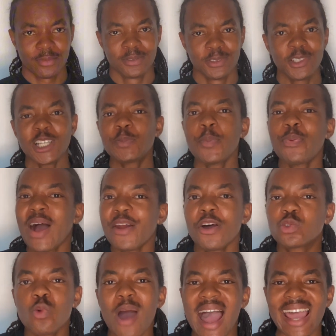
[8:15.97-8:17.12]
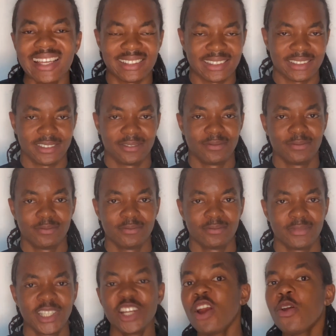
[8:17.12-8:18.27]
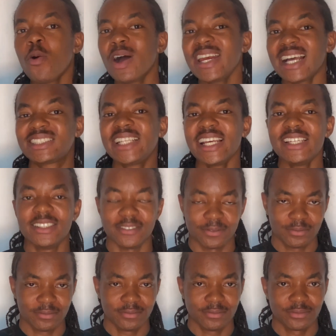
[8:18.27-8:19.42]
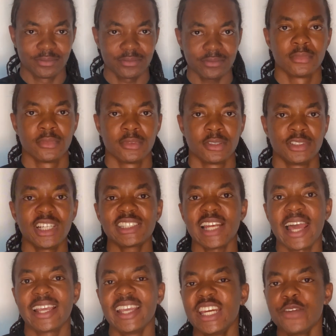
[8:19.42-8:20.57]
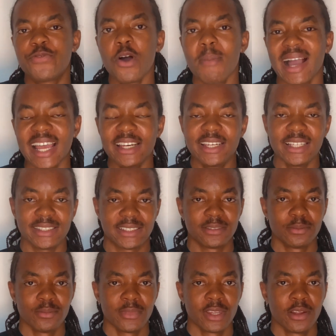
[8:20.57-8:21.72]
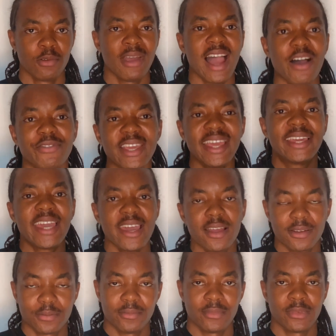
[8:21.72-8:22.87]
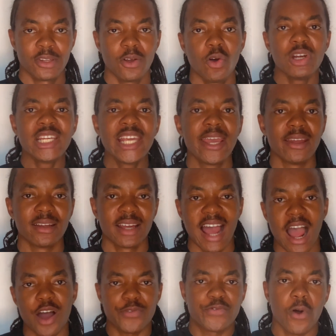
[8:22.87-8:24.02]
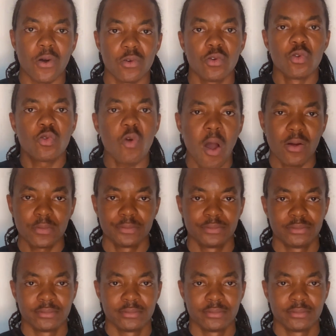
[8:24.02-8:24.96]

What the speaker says: Those people are not wise. They don't know what they are saying. Just like in the 4 market days, we have Eke, Olie, Afo, Nkwo.